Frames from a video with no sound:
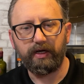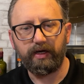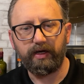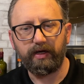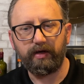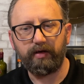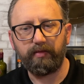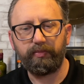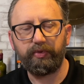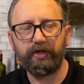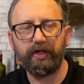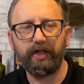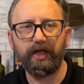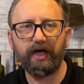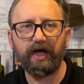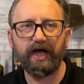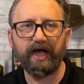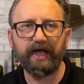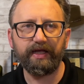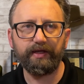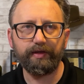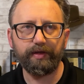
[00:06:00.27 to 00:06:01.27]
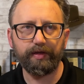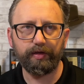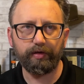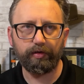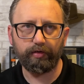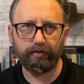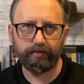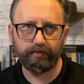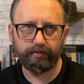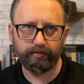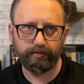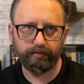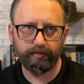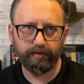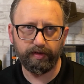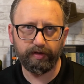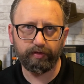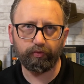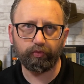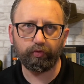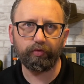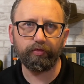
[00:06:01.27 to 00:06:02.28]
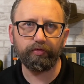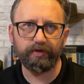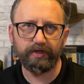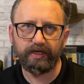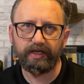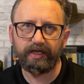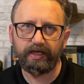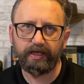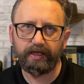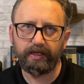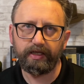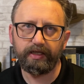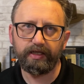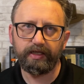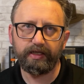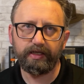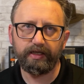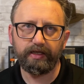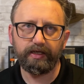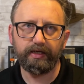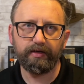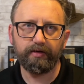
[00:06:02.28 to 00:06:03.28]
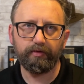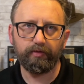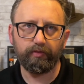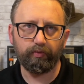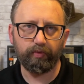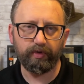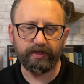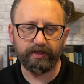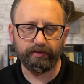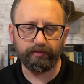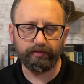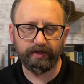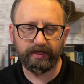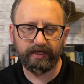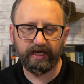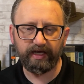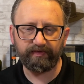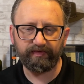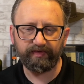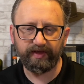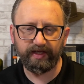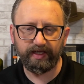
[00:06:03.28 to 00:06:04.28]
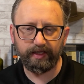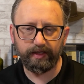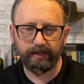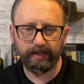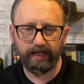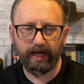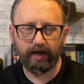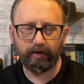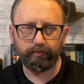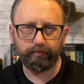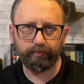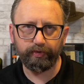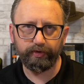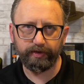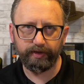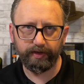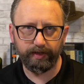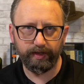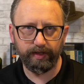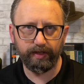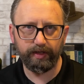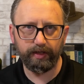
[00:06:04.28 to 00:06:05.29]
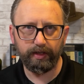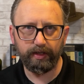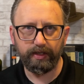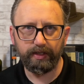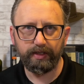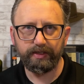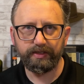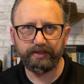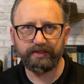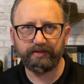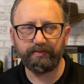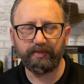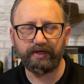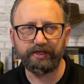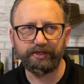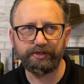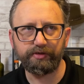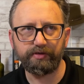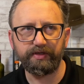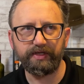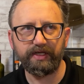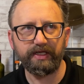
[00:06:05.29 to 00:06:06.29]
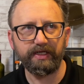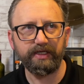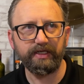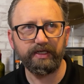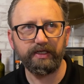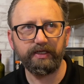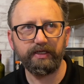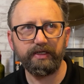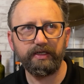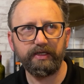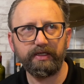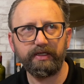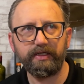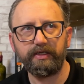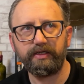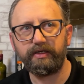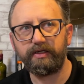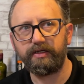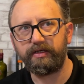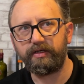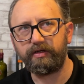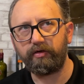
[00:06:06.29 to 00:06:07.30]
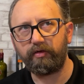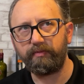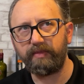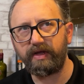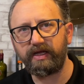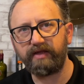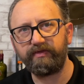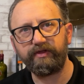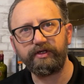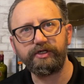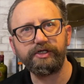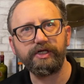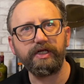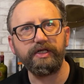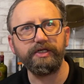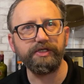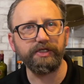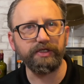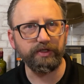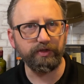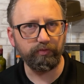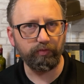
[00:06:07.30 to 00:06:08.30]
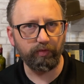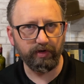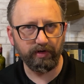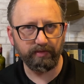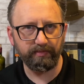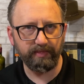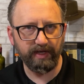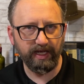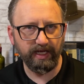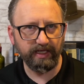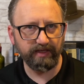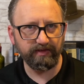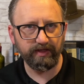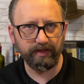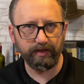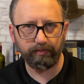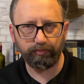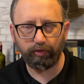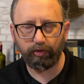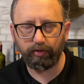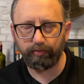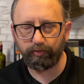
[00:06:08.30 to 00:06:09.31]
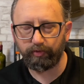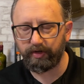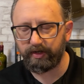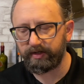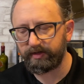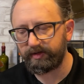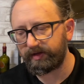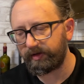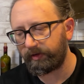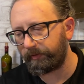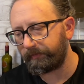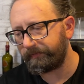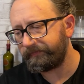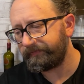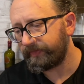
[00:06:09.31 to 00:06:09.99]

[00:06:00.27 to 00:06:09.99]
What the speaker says: apply a certain scrutiny when you get these outputs to make sure that you're making the change that you want to make that's appropriate. So